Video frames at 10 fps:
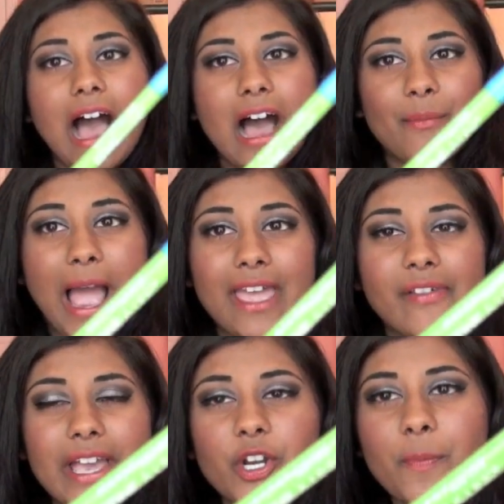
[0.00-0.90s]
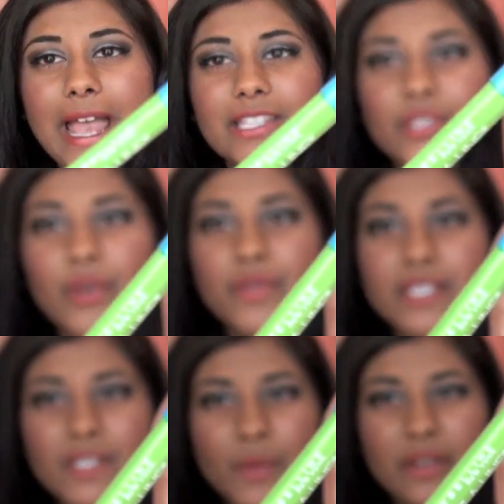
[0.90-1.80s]
Um, eyeliner pencil, and
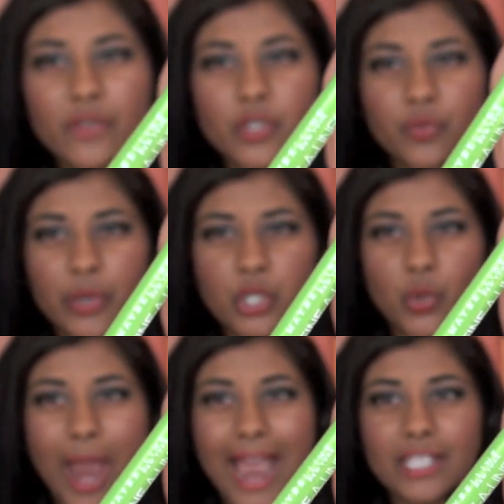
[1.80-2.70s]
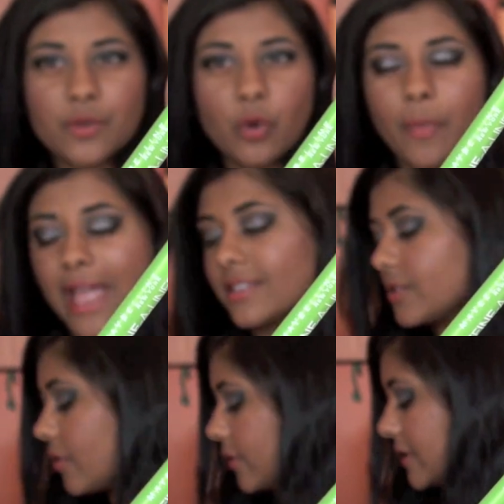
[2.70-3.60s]
this is one of those retractable
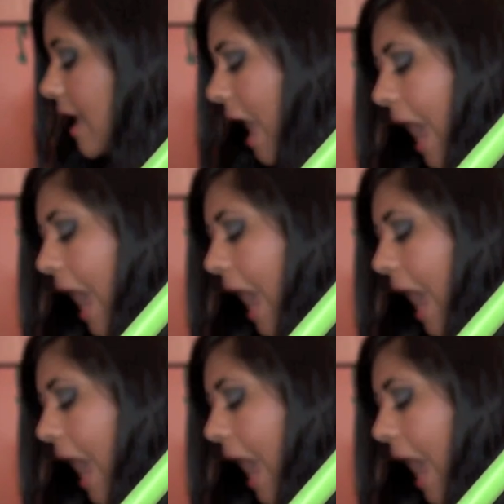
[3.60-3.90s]
pencils.